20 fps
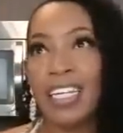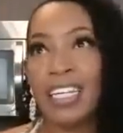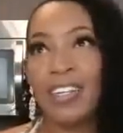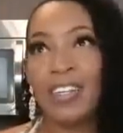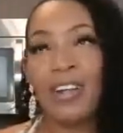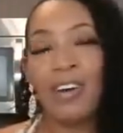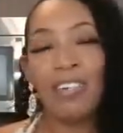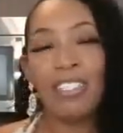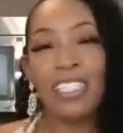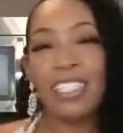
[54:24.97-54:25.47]
you
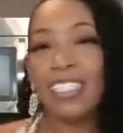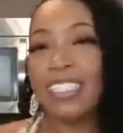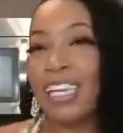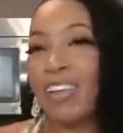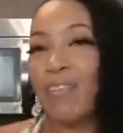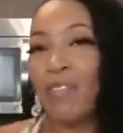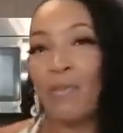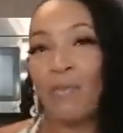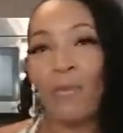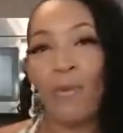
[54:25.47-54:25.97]
know, just
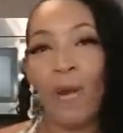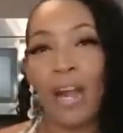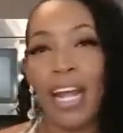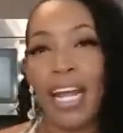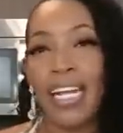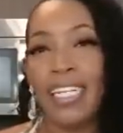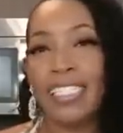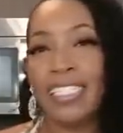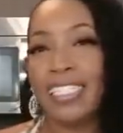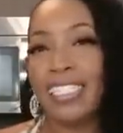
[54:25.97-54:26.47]
giving
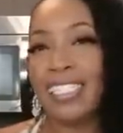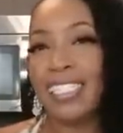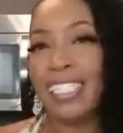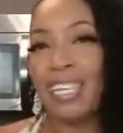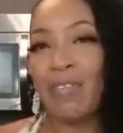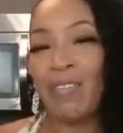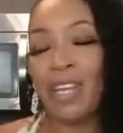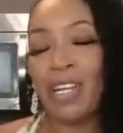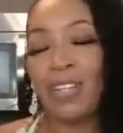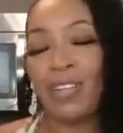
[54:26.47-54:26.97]
praise and just
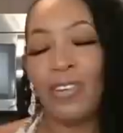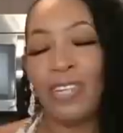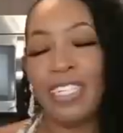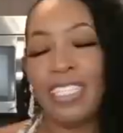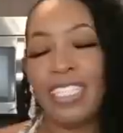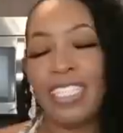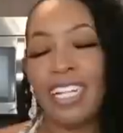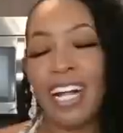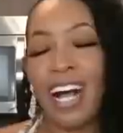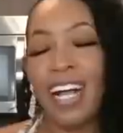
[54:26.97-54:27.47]
giving glory
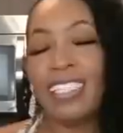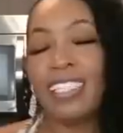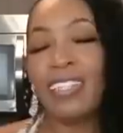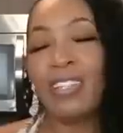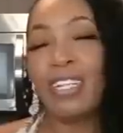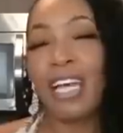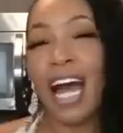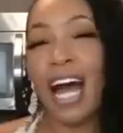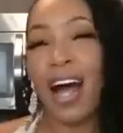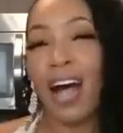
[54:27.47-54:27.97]
to God.
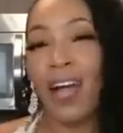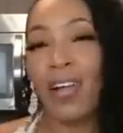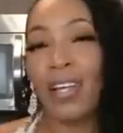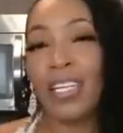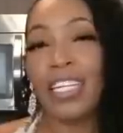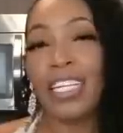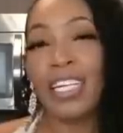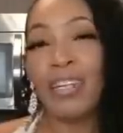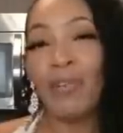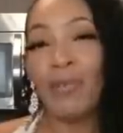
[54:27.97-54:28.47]
So
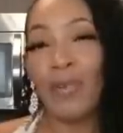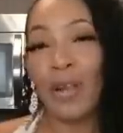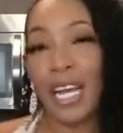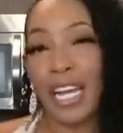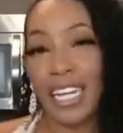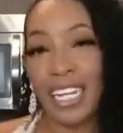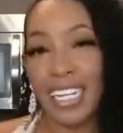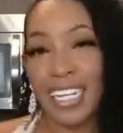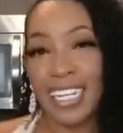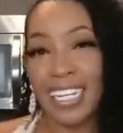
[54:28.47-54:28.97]
y'all get
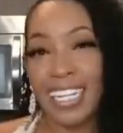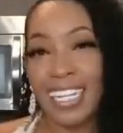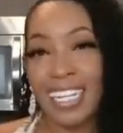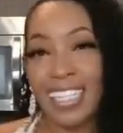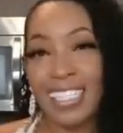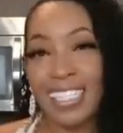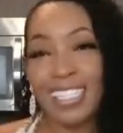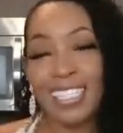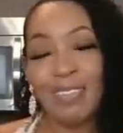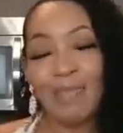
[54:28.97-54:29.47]
ready
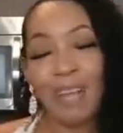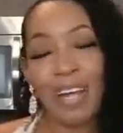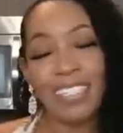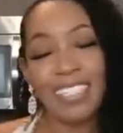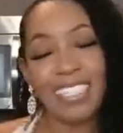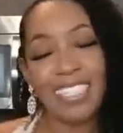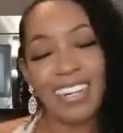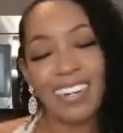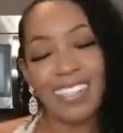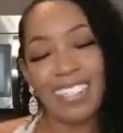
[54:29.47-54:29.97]
because it's about
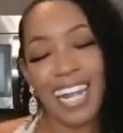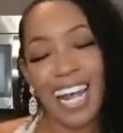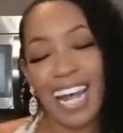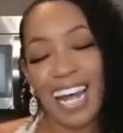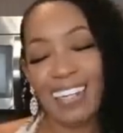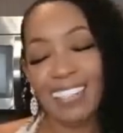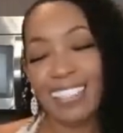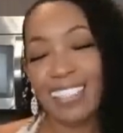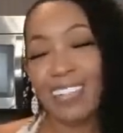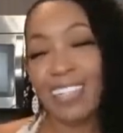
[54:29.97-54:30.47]
to go
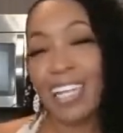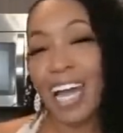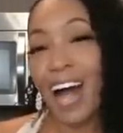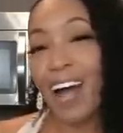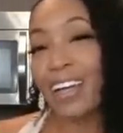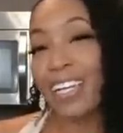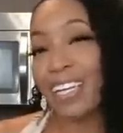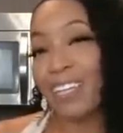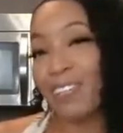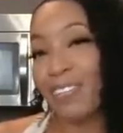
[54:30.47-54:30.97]
down. So
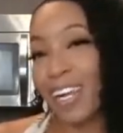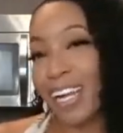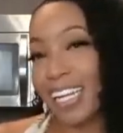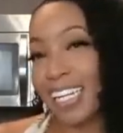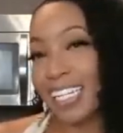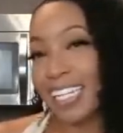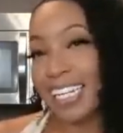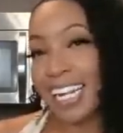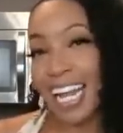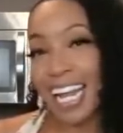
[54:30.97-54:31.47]
y'all get
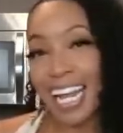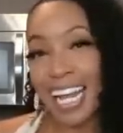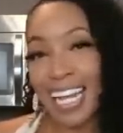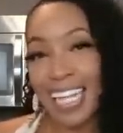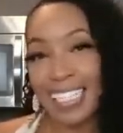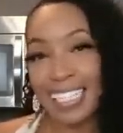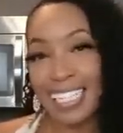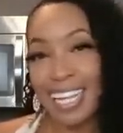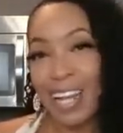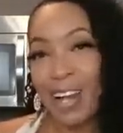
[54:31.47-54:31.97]
ready to
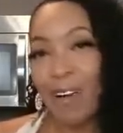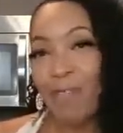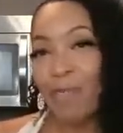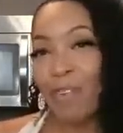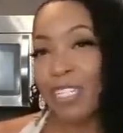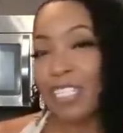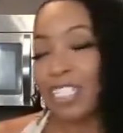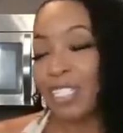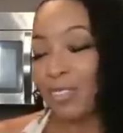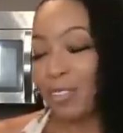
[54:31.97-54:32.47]
dance.
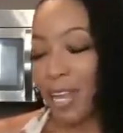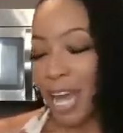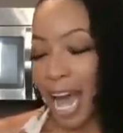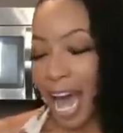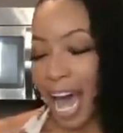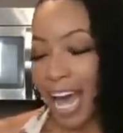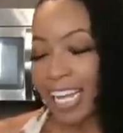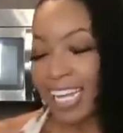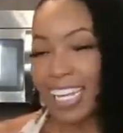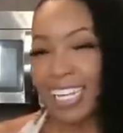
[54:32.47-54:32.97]
Put your
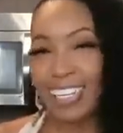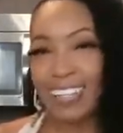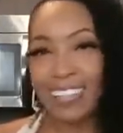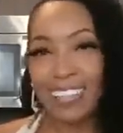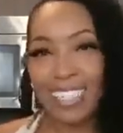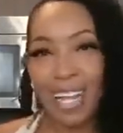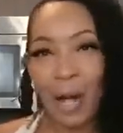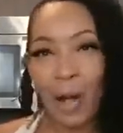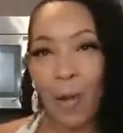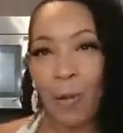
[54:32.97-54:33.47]
high
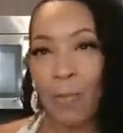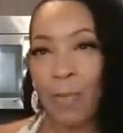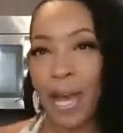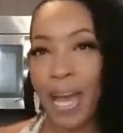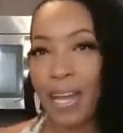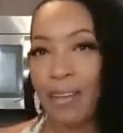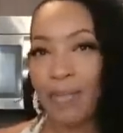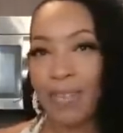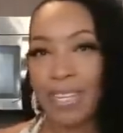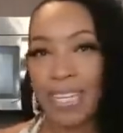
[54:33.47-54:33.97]
heels on,
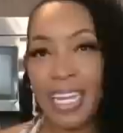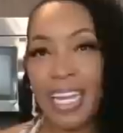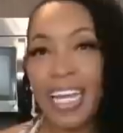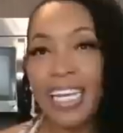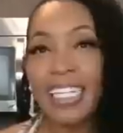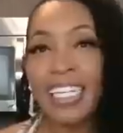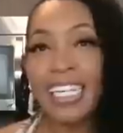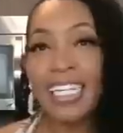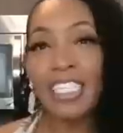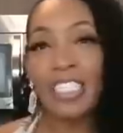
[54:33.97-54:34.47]
baby.
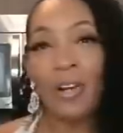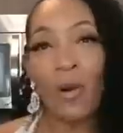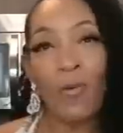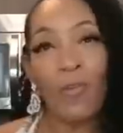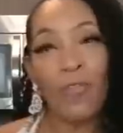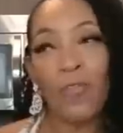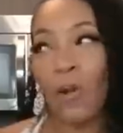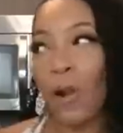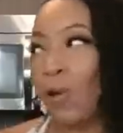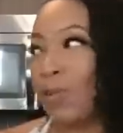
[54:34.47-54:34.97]
Get your
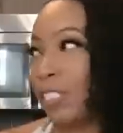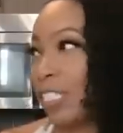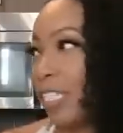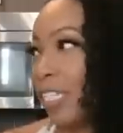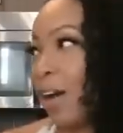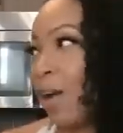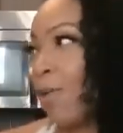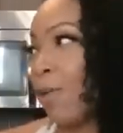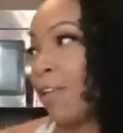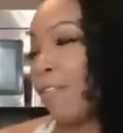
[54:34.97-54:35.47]
frozen
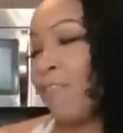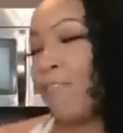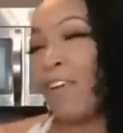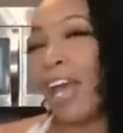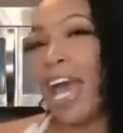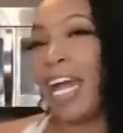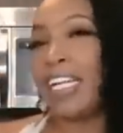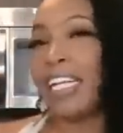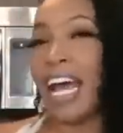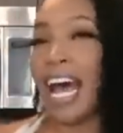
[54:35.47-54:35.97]
Coke. In
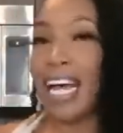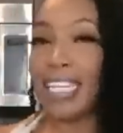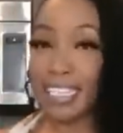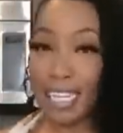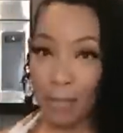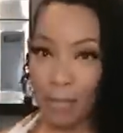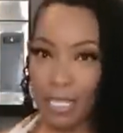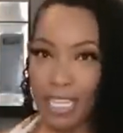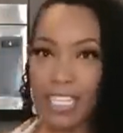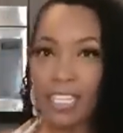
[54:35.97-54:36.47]
fact, guys,
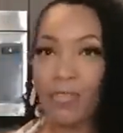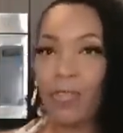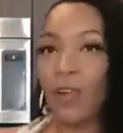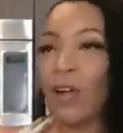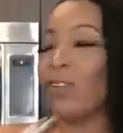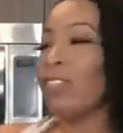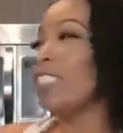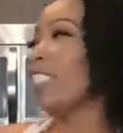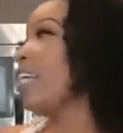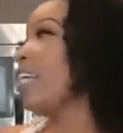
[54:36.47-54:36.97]
let me get the frozen